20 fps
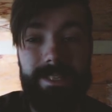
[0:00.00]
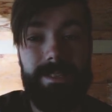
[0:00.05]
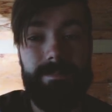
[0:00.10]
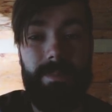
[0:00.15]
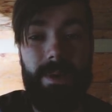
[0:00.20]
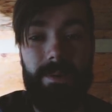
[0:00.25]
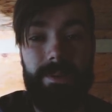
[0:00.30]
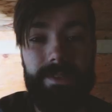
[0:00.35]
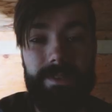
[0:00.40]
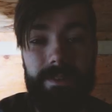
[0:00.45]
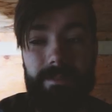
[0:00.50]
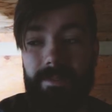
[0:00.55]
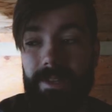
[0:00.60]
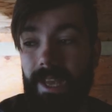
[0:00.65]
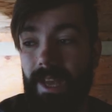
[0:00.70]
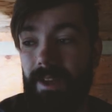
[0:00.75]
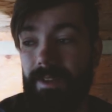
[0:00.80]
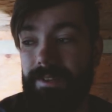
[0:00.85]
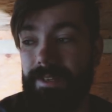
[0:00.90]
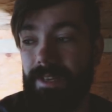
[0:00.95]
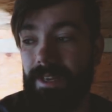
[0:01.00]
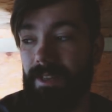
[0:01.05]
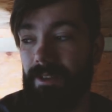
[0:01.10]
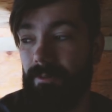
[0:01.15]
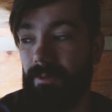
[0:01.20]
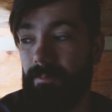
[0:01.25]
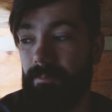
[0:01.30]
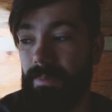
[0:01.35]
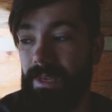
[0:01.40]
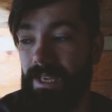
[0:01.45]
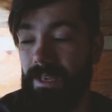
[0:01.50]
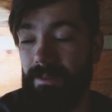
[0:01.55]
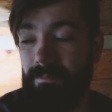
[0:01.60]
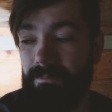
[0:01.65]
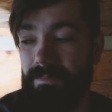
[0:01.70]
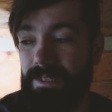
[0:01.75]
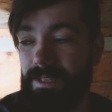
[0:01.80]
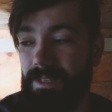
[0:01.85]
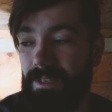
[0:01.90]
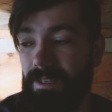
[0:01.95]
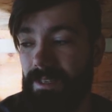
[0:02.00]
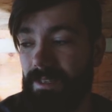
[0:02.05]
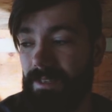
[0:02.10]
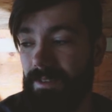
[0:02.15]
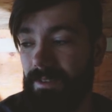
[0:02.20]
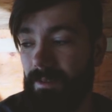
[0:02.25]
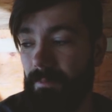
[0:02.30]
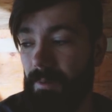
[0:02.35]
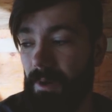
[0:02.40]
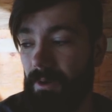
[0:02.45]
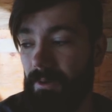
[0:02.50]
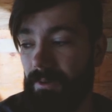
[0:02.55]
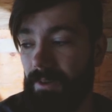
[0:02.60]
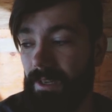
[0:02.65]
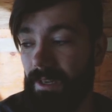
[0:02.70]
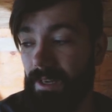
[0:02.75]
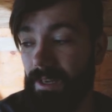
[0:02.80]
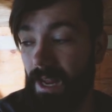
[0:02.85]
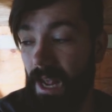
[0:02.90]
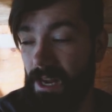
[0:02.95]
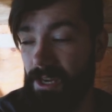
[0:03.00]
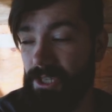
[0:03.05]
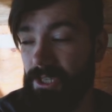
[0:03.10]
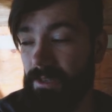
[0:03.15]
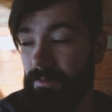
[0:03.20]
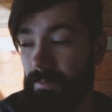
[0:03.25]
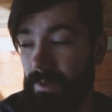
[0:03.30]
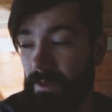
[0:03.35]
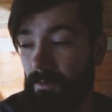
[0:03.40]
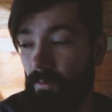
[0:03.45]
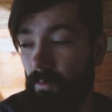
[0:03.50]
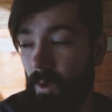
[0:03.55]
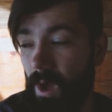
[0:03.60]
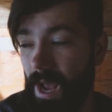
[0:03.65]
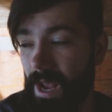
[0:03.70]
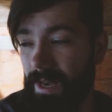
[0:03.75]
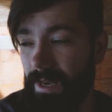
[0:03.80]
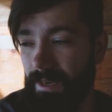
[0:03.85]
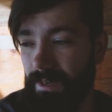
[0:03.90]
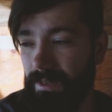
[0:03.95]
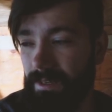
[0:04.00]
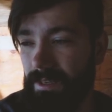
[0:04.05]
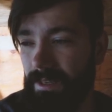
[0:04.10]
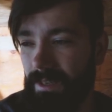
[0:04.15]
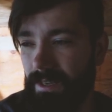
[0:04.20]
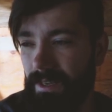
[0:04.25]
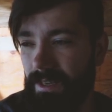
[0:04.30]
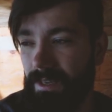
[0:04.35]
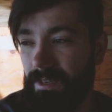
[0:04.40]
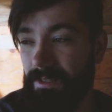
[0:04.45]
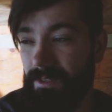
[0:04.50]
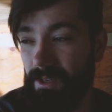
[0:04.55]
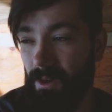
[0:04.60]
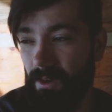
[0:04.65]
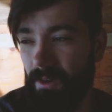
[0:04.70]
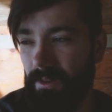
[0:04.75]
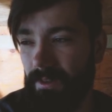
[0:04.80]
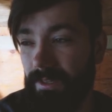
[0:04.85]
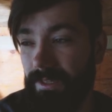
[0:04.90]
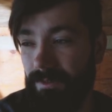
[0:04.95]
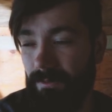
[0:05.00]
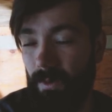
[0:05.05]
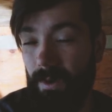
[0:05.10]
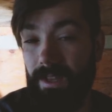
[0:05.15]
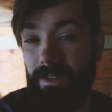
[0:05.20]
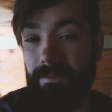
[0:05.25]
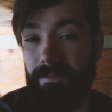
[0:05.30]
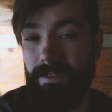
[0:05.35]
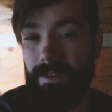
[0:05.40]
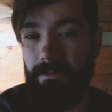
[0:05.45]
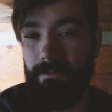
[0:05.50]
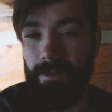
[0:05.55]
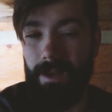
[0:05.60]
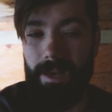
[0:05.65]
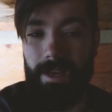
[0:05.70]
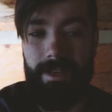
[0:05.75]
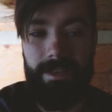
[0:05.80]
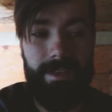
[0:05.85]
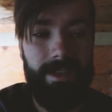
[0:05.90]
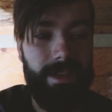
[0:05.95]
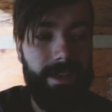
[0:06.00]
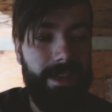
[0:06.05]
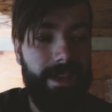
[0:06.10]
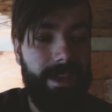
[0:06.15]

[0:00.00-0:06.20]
this boat is only held together with beams, the boat can actually be widened. It's currently 20 feet wide,